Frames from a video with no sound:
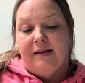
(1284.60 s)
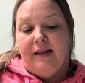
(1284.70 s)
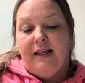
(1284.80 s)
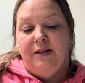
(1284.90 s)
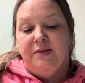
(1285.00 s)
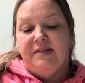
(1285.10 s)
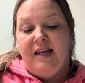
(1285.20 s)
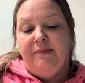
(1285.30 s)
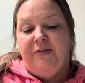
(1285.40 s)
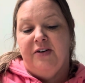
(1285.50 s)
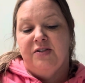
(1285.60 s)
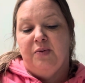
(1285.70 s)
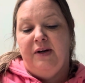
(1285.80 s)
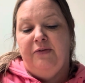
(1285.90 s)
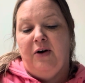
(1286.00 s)
In those same first
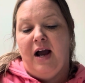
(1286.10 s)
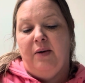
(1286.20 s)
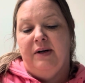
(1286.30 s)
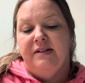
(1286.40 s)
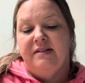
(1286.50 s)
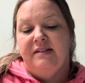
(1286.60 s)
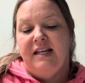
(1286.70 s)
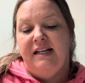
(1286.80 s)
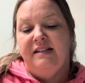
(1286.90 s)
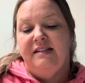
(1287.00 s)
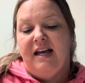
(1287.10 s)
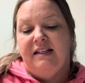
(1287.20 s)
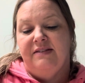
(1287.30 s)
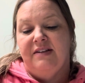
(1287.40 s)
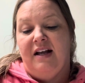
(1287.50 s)
24 hours, the Tate
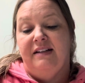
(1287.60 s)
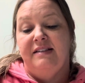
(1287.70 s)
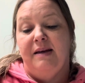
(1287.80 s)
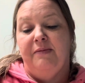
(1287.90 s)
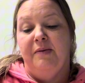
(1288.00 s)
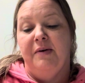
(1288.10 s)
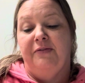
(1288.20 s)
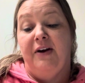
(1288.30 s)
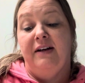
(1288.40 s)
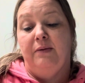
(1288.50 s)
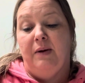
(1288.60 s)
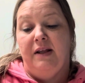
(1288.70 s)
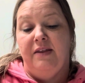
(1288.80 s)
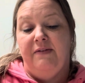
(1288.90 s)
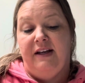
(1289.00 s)
detectives got a tip from a friend of one
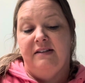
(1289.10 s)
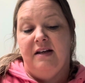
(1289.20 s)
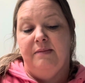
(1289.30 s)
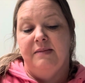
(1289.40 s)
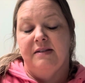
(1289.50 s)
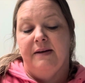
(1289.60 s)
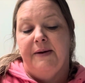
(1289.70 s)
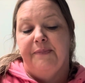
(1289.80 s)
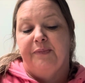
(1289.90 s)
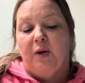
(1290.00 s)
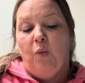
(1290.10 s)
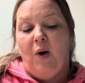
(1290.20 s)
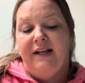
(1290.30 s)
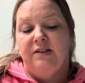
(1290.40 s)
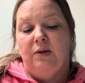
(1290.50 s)
of the victims,
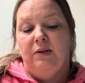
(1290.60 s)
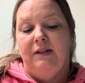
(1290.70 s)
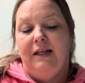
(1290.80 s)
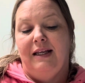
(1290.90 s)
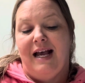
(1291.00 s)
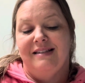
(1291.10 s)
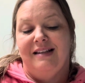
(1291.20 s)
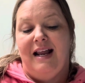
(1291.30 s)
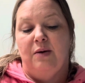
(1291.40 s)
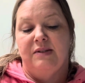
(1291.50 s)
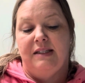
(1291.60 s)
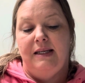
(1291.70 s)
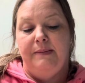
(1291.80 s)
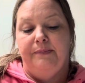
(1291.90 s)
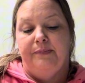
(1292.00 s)
Witold
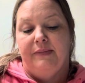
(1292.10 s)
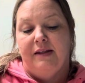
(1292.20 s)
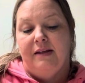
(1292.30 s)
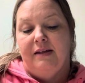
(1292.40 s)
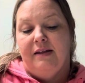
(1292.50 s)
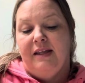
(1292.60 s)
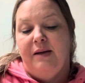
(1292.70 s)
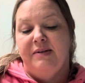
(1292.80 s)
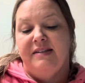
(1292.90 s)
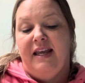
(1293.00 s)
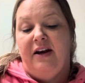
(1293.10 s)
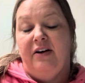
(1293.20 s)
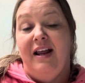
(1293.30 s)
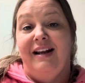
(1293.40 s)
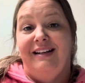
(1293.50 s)
Kasanowski. He was
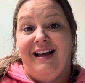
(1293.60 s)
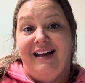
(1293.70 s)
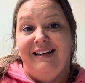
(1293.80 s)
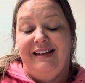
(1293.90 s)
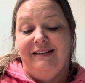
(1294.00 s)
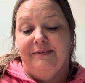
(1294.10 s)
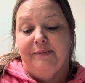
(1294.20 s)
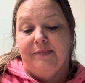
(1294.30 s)
scared and in hiding.